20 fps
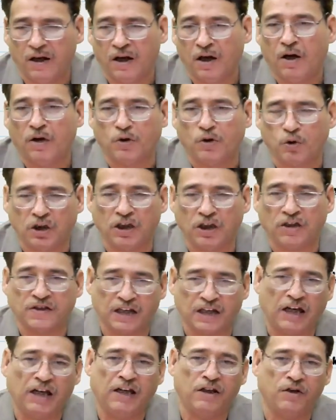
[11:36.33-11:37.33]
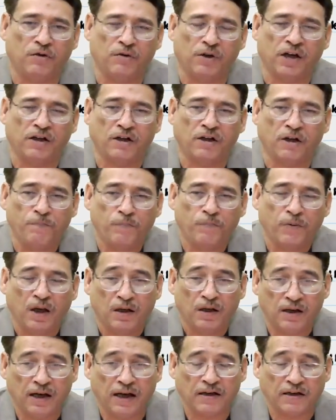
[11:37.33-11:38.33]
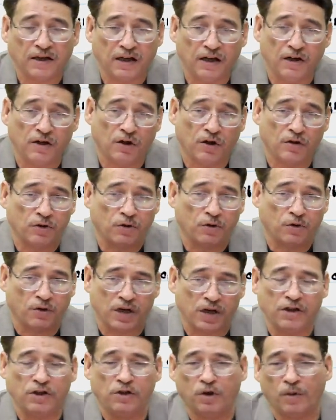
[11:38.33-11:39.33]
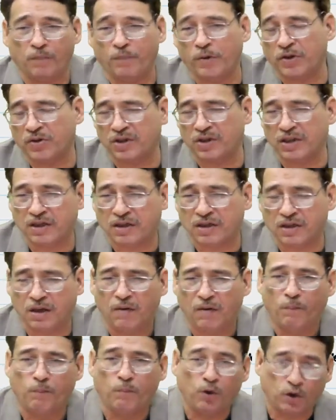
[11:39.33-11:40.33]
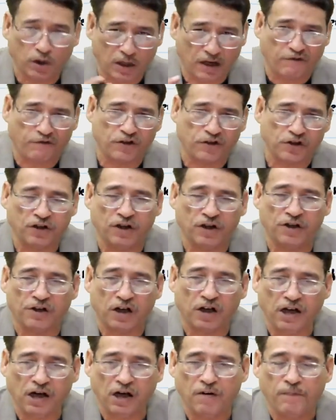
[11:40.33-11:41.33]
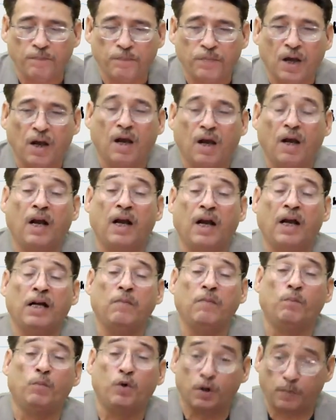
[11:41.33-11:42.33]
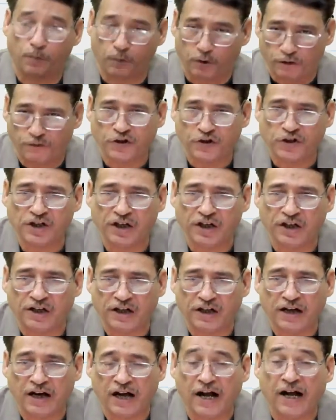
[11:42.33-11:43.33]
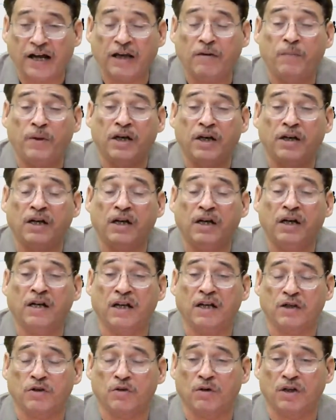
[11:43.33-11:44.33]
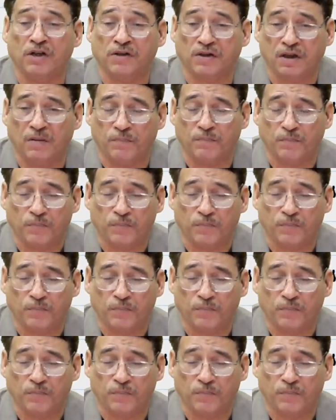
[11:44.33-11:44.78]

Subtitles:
to the selling unit that in order to run your business more efficiently and more proficiently, I may need actually some,